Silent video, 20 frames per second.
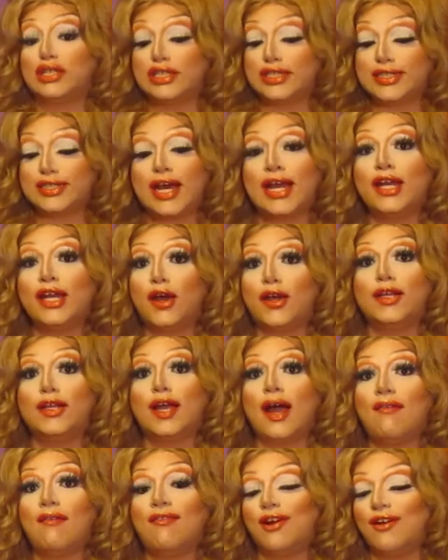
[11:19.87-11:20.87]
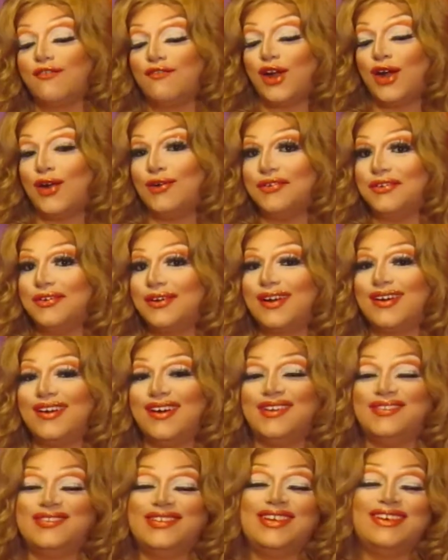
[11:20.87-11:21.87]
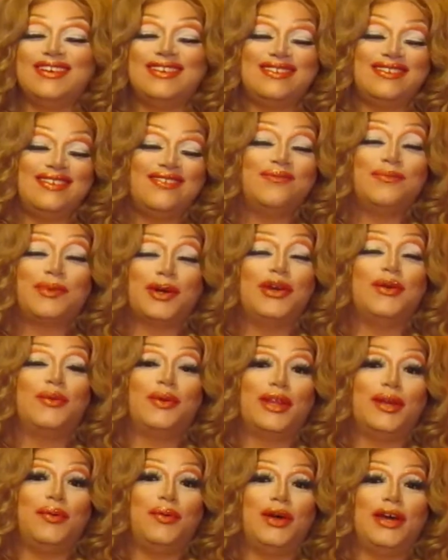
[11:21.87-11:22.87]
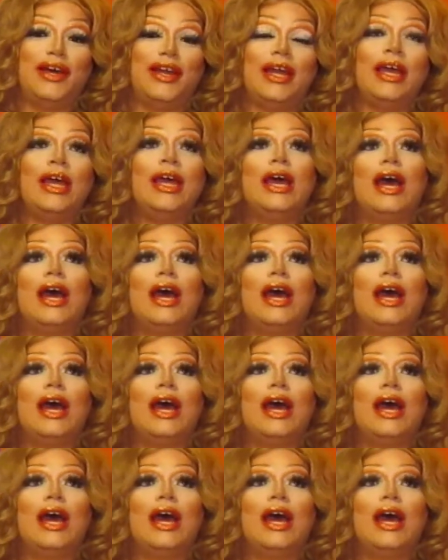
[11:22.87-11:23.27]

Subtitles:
stunning on the cover of Vogue. But it really would.